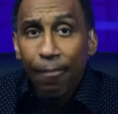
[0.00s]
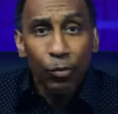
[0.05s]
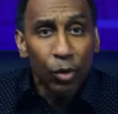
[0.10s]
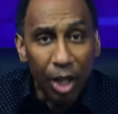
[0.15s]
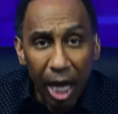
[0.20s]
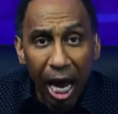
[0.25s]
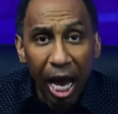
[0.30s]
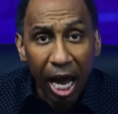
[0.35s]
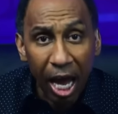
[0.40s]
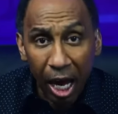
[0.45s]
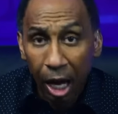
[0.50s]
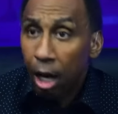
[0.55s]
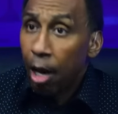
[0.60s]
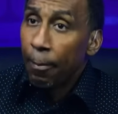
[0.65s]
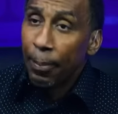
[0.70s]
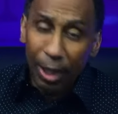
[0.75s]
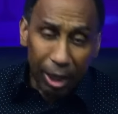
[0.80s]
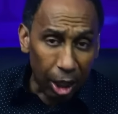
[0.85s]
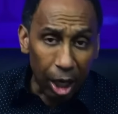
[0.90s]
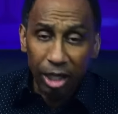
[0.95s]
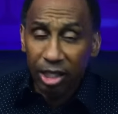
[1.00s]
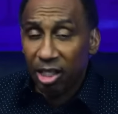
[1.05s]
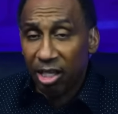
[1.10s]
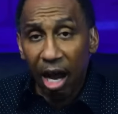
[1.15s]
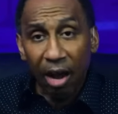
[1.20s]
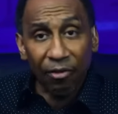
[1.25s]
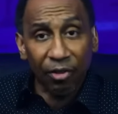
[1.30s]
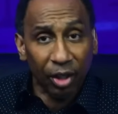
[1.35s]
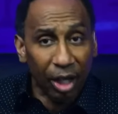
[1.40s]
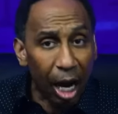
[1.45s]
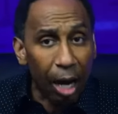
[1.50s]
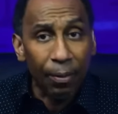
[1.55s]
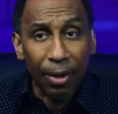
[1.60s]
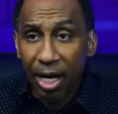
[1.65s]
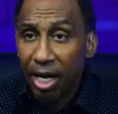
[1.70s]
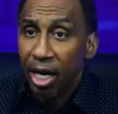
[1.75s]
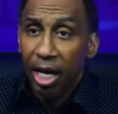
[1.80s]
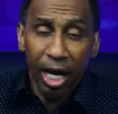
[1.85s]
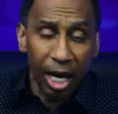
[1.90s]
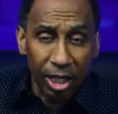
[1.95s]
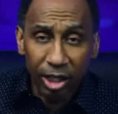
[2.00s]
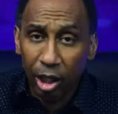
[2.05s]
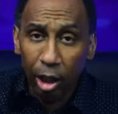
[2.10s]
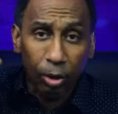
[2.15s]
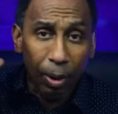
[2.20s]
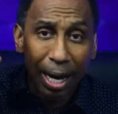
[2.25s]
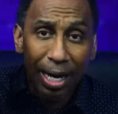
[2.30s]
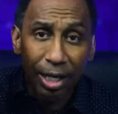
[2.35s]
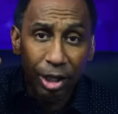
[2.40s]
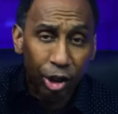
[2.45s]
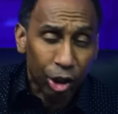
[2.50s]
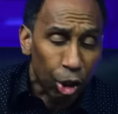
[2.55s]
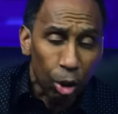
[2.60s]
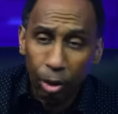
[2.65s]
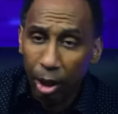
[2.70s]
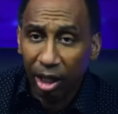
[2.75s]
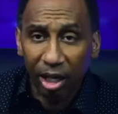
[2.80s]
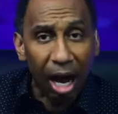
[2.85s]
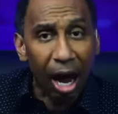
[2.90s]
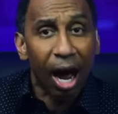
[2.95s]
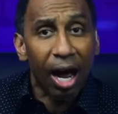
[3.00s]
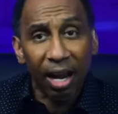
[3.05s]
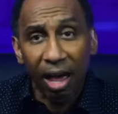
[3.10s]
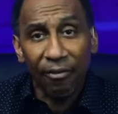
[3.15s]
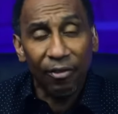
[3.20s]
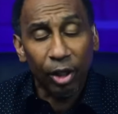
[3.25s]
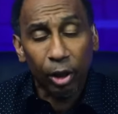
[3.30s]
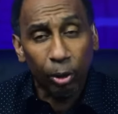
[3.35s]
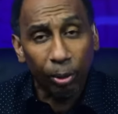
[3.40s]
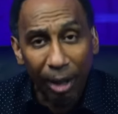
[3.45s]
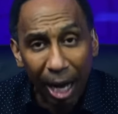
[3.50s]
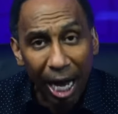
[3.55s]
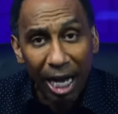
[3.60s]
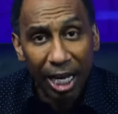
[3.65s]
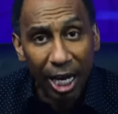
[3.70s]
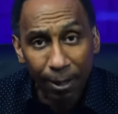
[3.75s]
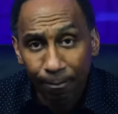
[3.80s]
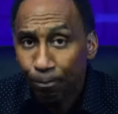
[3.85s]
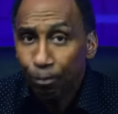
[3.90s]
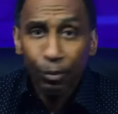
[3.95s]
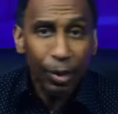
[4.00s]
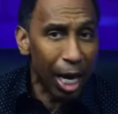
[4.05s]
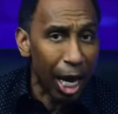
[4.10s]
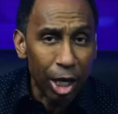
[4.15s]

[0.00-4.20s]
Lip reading: yeah, because Steph Curry is the greatest shooter God ever created,